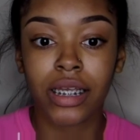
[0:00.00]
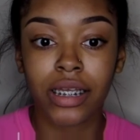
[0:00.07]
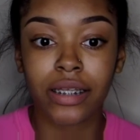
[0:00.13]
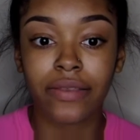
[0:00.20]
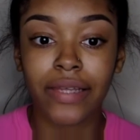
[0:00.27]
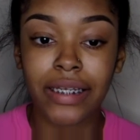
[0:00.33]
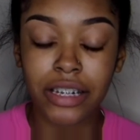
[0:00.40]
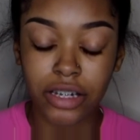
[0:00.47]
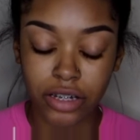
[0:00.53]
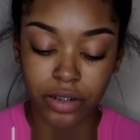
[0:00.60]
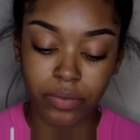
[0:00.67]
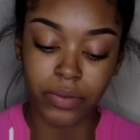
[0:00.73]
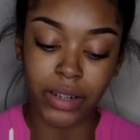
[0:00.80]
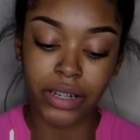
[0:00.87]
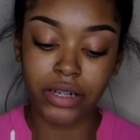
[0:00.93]
That's the
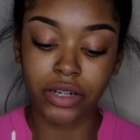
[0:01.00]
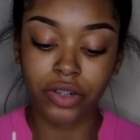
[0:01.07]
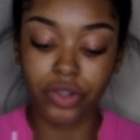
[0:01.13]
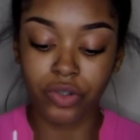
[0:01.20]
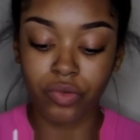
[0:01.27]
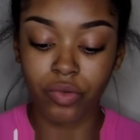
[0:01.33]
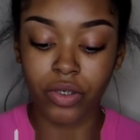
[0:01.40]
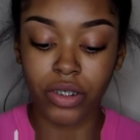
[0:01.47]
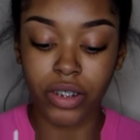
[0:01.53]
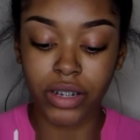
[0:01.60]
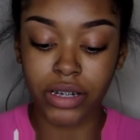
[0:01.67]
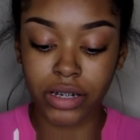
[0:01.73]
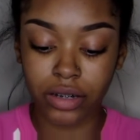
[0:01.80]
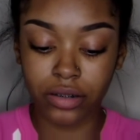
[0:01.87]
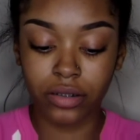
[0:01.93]
places you want
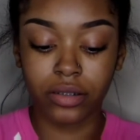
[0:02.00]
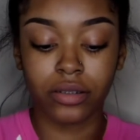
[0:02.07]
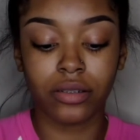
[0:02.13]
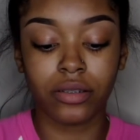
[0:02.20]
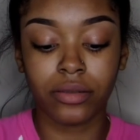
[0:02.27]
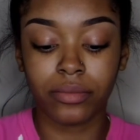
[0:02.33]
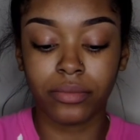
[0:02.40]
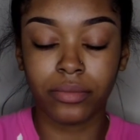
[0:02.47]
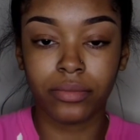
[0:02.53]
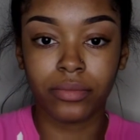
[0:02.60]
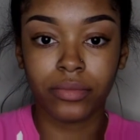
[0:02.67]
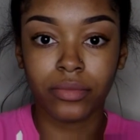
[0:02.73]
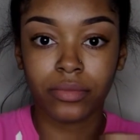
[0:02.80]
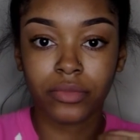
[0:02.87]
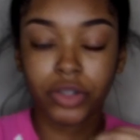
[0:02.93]

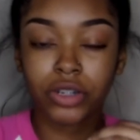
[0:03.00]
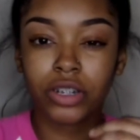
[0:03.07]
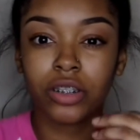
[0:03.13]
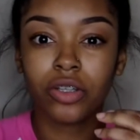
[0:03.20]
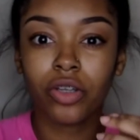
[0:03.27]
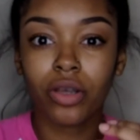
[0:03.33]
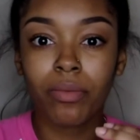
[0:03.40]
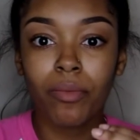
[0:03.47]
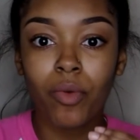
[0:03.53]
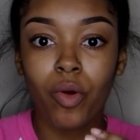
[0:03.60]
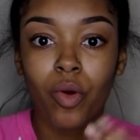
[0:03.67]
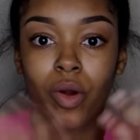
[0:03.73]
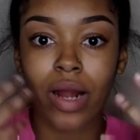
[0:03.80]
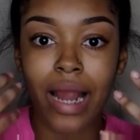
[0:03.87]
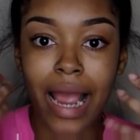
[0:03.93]
to look
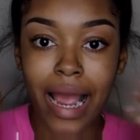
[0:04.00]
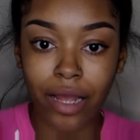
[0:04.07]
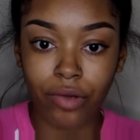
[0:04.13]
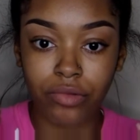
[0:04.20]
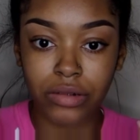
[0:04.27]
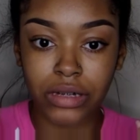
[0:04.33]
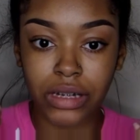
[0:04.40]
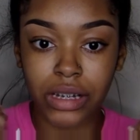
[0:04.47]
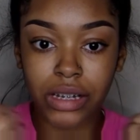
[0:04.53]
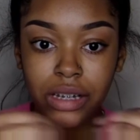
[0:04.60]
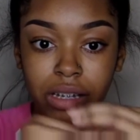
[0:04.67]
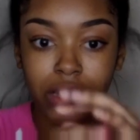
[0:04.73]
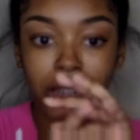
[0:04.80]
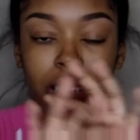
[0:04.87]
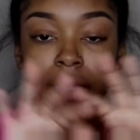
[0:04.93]
more out
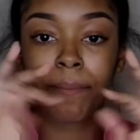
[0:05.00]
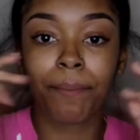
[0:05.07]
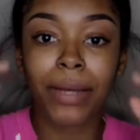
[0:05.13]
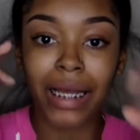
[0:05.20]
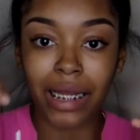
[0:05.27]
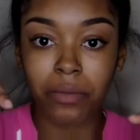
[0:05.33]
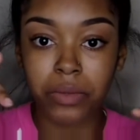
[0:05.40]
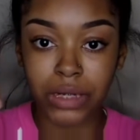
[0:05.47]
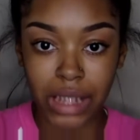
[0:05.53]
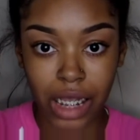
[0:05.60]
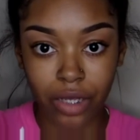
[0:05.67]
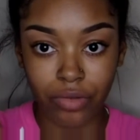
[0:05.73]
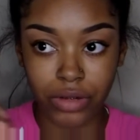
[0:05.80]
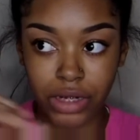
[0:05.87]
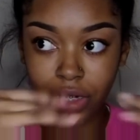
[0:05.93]
and pops
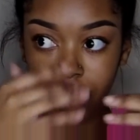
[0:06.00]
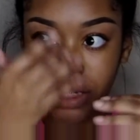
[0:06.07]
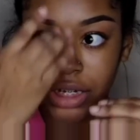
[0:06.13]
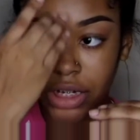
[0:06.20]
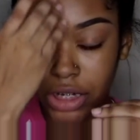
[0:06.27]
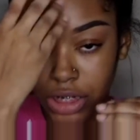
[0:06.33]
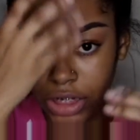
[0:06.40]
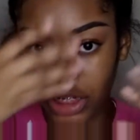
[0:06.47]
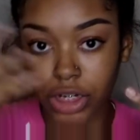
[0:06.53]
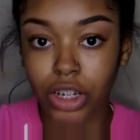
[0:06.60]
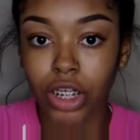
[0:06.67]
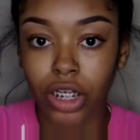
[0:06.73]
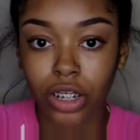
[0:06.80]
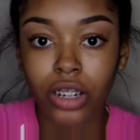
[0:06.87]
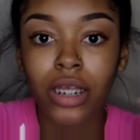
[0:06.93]
out, and
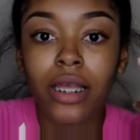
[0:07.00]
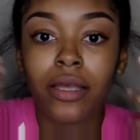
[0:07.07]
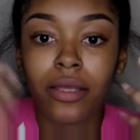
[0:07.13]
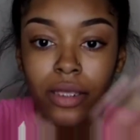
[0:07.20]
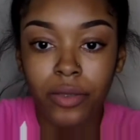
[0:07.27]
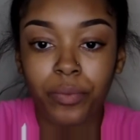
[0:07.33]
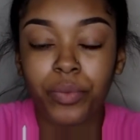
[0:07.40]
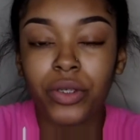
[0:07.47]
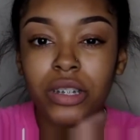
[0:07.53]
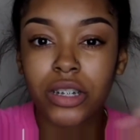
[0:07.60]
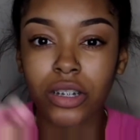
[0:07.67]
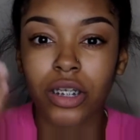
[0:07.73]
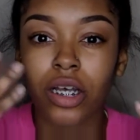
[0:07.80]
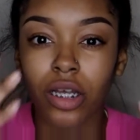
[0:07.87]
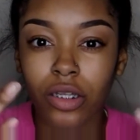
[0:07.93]
it puts
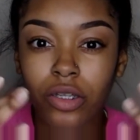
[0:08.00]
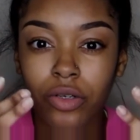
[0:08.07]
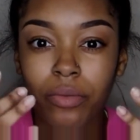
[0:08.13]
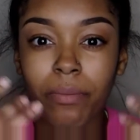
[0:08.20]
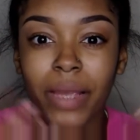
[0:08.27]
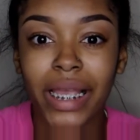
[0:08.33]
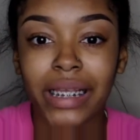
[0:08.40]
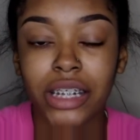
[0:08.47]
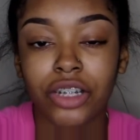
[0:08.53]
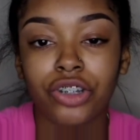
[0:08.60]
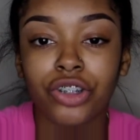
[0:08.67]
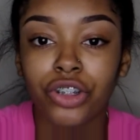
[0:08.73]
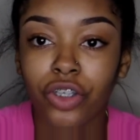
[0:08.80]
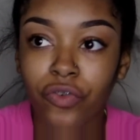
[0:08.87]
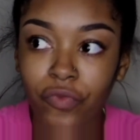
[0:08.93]
color back into
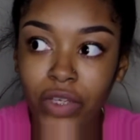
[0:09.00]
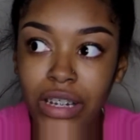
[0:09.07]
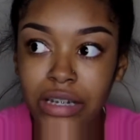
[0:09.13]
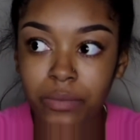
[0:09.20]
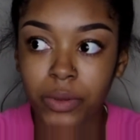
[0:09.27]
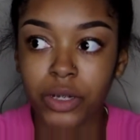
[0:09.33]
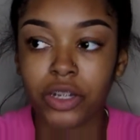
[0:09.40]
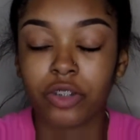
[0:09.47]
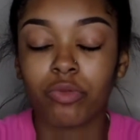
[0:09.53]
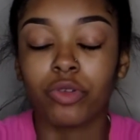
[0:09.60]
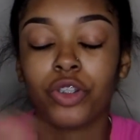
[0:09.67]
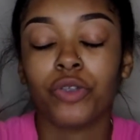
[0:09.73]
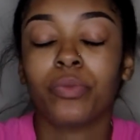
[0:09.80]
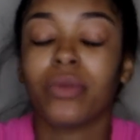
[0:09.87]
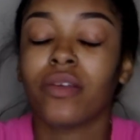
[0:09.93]
your face, because when you
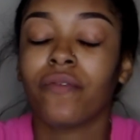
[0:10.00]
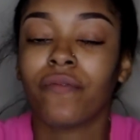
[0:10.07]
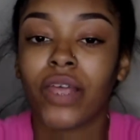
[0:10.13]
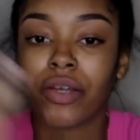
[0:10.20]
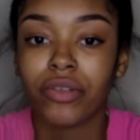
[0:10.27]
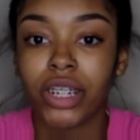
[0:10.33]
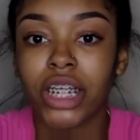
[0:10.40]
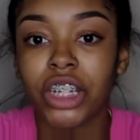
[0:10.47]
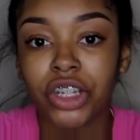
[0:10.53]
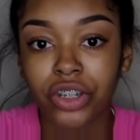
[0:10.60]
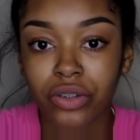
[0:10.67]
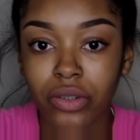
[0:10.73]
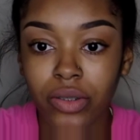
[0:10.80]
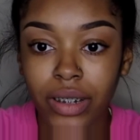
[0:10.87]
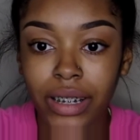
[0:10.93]
put foundation
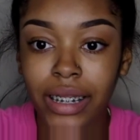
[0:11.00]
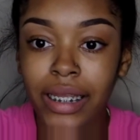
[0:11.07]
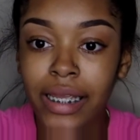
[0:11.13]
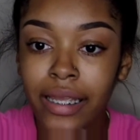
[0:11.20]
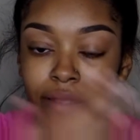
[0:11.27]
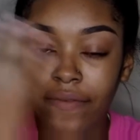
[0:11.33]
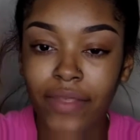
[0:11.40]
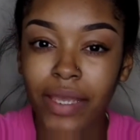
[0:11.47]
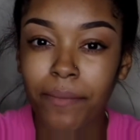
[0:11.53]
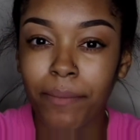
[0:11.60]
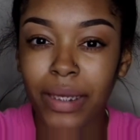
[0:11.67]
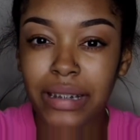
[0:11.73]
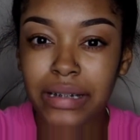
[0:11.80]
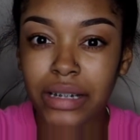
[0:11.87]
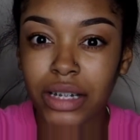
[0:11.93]
on, that
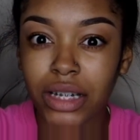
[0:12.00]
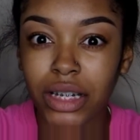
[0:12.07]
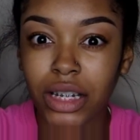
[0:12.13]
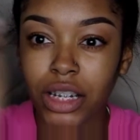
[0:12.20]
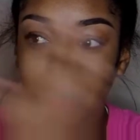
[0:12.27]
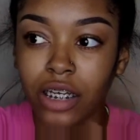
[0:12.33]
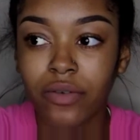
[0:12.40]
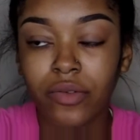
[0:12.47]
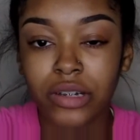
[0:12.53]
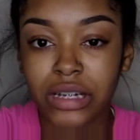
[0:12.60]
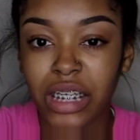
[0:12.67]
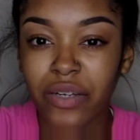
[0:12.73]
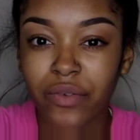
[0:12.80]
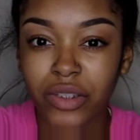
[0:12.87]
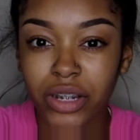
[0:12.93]
basically covers
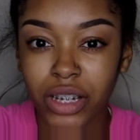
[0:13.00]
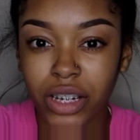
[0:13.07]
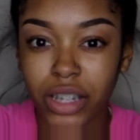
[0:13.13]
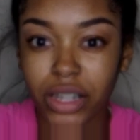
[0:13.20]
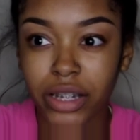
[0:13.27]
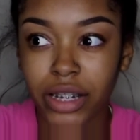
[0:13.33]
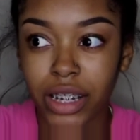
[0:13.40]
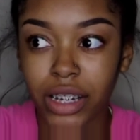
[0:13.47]
everything.